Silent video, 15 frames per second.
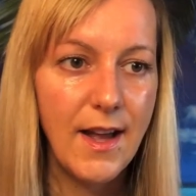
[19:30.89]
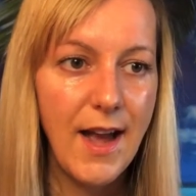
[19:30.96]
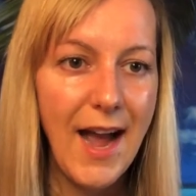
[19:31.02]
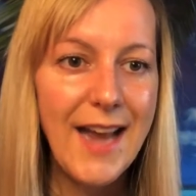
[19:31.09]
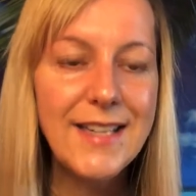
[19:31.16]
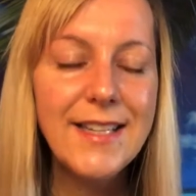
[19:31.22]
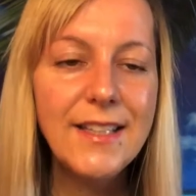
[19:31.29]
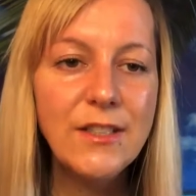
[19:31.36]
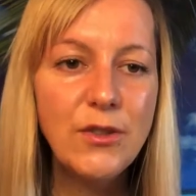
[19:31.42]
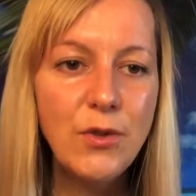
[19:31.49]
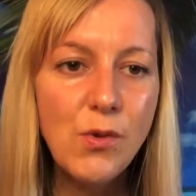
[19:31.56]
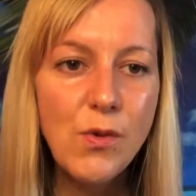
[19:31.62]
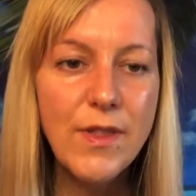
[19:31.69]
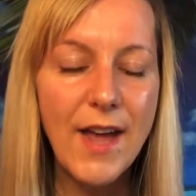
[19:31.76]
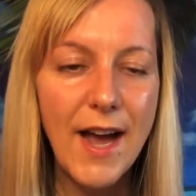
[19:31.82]
I didn't
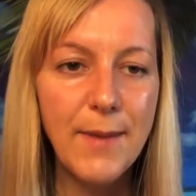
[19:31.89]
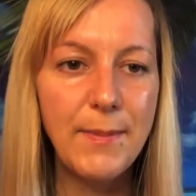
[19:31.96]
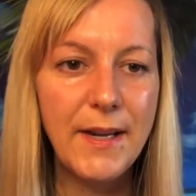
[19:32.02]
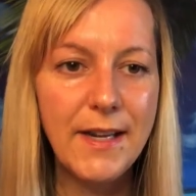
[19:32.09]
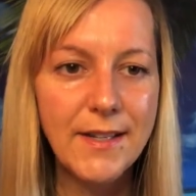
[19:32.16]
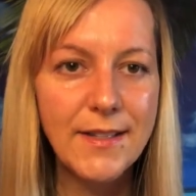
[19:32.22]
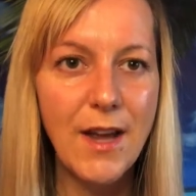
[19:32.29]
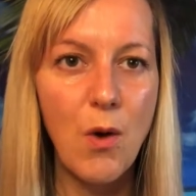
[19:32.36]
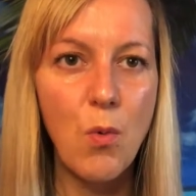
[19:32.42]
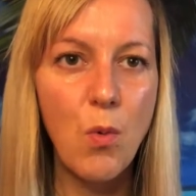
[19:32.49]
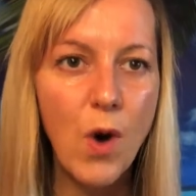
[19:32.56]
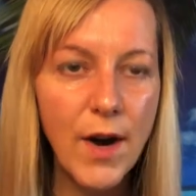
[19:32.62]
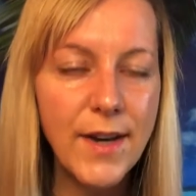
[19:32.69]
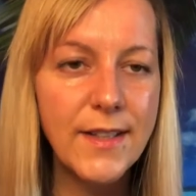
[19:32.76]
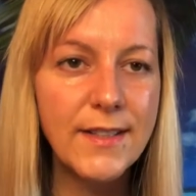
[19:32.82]
do that because I
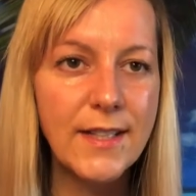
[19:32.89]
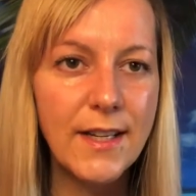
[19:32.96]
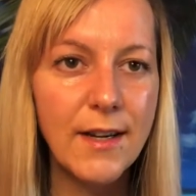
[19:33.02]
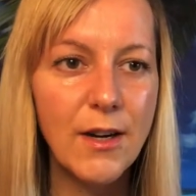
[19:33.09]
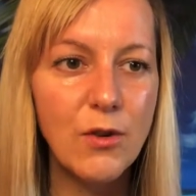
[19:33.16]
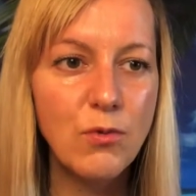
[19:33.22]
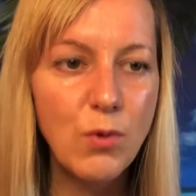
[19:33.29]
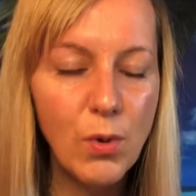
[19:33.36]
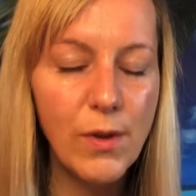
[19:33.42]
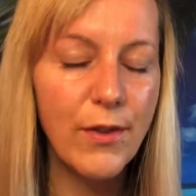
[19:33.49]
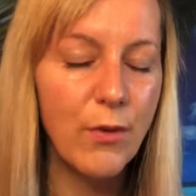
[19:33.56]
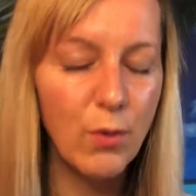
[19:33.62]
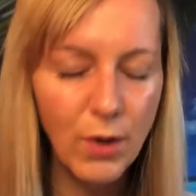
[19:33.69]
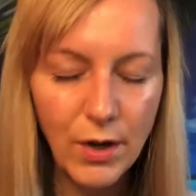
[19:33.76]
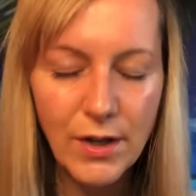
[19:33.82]
wanted to rule
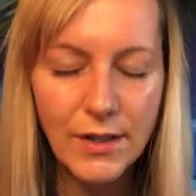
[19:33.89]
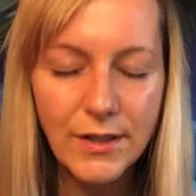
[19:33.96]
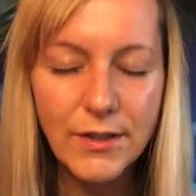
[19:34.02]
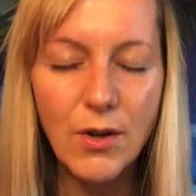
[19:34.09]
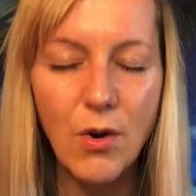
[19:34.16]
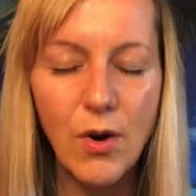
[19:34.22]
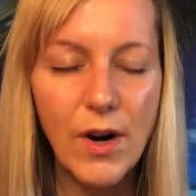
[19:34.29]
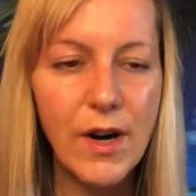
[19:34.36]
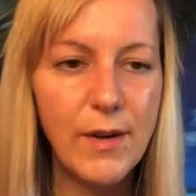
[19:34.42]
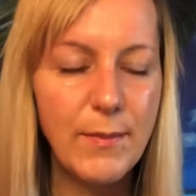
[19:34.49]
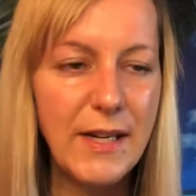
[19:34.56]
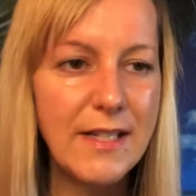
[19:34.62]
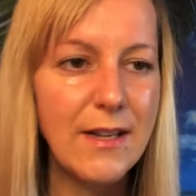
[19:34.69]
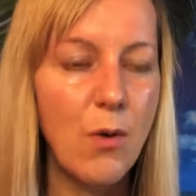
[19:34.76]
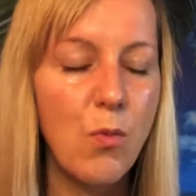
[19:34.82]
the world or
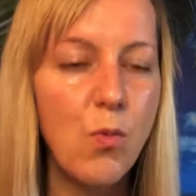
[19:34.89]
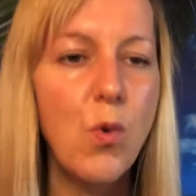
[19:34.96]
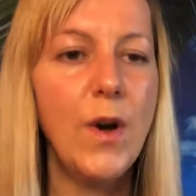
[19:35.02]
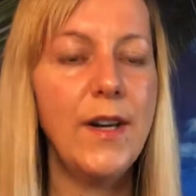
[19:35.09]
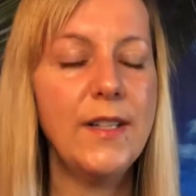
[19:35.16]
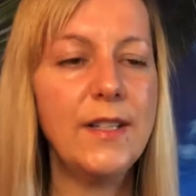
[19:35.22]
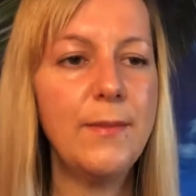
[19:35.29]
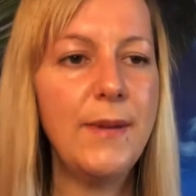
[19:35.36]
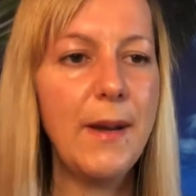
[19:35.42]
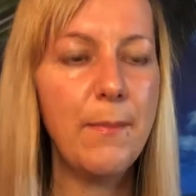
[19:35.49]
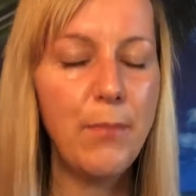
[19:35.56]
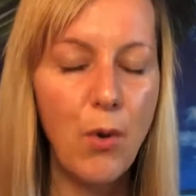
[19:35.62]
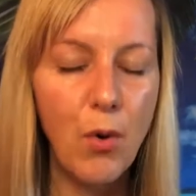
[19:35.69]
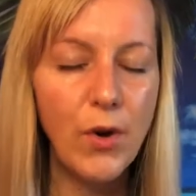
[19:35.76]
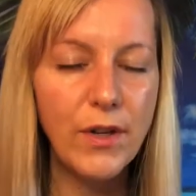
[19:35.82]
because I wanted to be
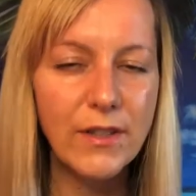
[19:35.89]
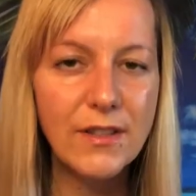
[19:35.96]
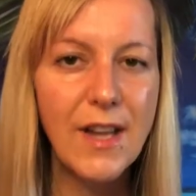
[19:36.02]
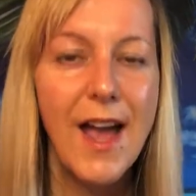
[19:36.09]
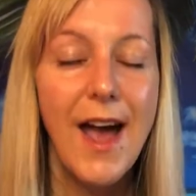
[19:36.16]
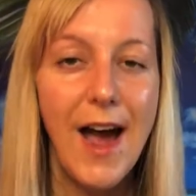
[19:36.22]
important.